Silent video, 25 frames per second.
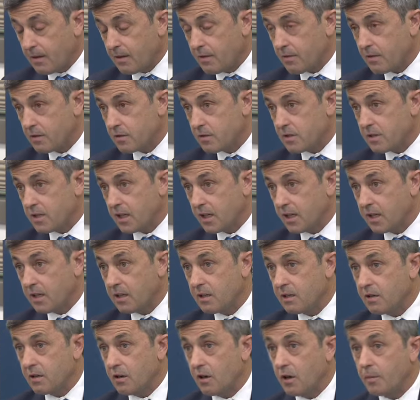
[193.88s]
The
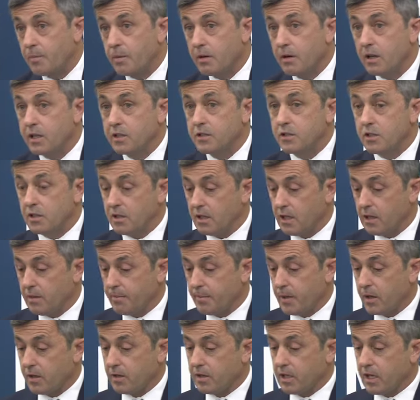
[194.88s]
second, Operation
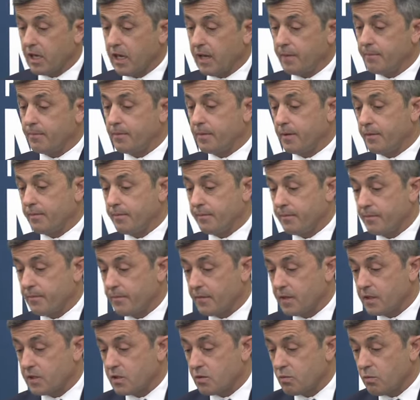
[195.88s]
Hippocamp,
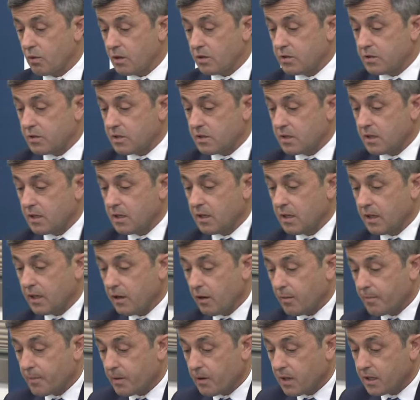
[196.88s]
this was an
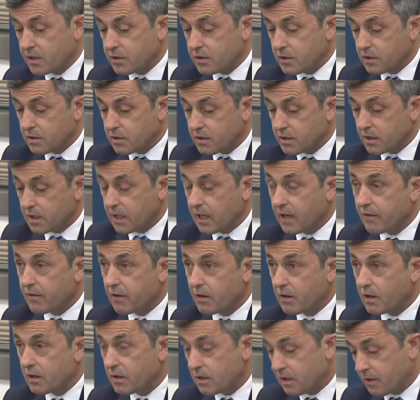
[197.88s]
operation to
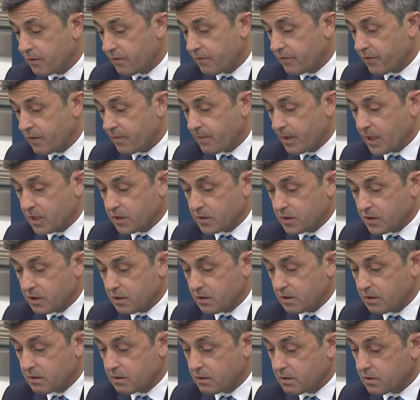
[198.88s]
gather
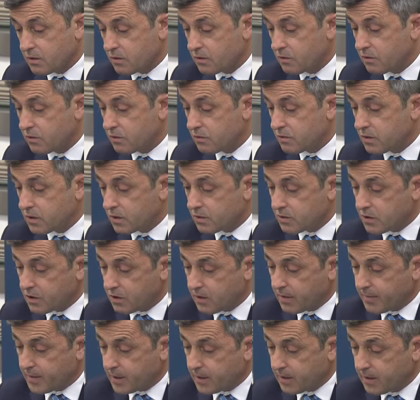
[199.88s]
information to
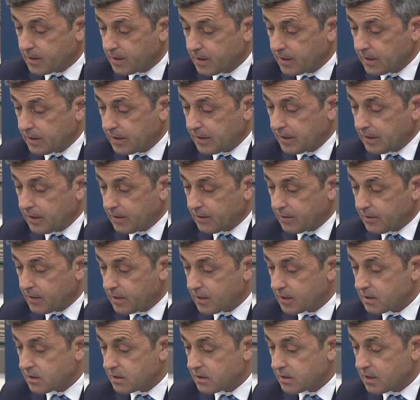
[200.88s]
determine the
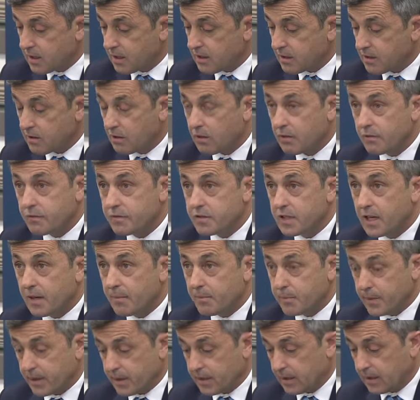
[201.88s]
extent of
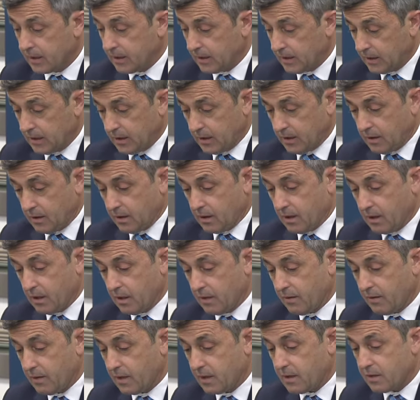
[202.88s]
dumping
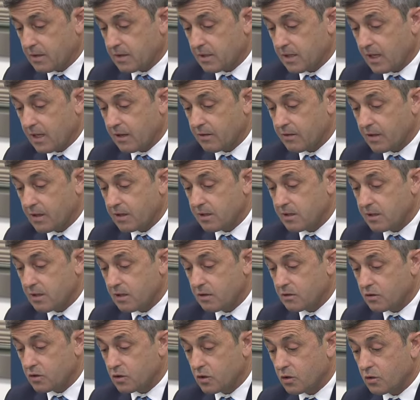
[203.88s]
in the
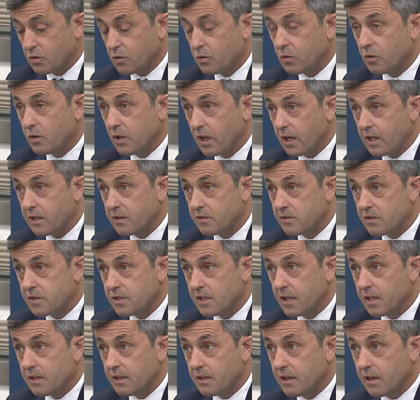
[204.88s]
southeastern trawl and
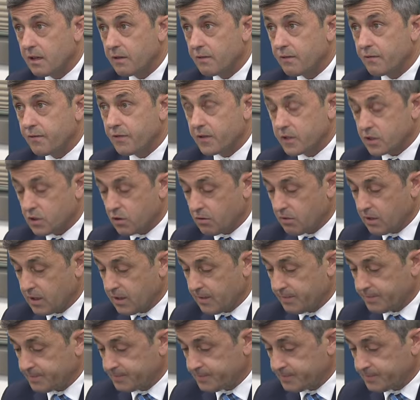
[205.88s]
set net fishery.